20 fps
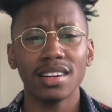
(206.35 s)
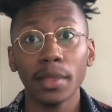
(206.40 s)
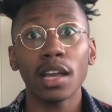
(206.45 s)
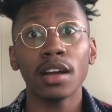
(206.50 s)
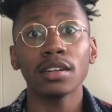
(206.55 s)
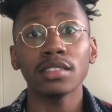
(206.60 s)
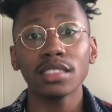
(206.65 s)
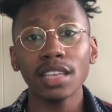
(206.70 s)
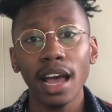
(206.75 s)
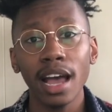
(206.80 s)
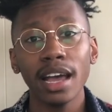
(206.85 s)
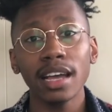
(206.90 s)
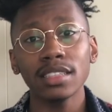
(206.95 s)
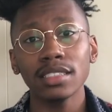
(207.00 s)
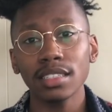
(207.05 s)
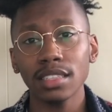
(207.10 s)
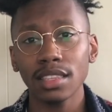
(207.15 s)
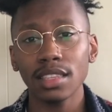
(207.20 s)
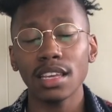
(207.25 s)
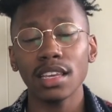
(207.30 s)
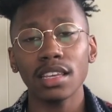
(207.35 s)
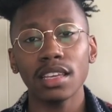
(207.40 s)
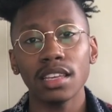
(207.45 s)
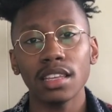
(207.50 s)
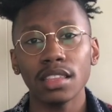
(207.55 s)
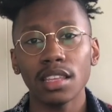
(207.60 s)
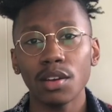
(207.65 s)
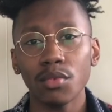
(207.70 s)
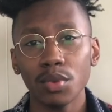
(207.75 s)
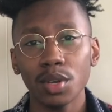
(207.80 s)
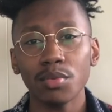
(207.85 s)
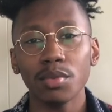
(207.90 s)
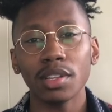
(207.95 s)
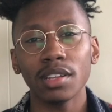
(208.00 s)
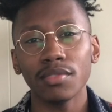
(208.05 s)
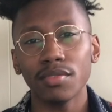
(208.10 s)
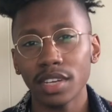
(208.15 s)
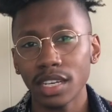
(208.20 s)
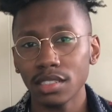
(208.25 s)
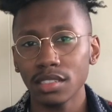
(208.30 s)
are tied to thinking that we will
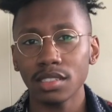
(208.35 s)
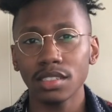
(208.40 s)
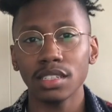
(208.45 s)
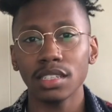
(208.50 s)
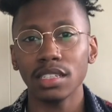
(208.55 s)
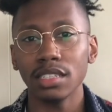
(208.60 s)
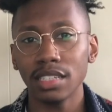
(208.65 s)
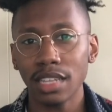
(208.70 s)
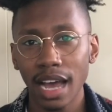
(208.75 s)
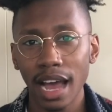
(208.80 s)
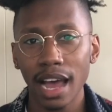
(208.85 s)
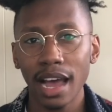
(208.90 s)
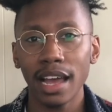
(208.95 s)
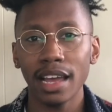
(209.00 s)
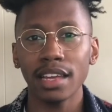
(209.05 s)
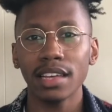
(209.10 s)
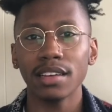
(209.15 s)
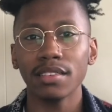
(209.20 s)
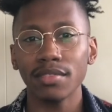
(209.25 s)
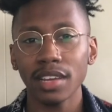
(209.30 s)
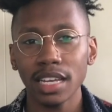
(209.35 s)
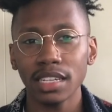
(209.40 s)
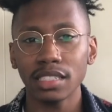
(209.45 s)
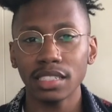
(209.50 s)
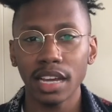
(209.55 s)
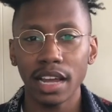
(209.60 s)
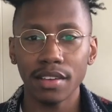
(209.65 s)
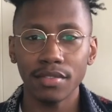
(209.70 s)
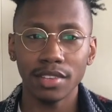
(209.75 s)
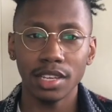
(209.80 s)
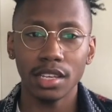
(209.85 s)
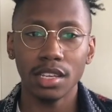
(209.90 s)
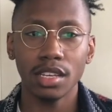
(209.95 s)
eventually die of HIV.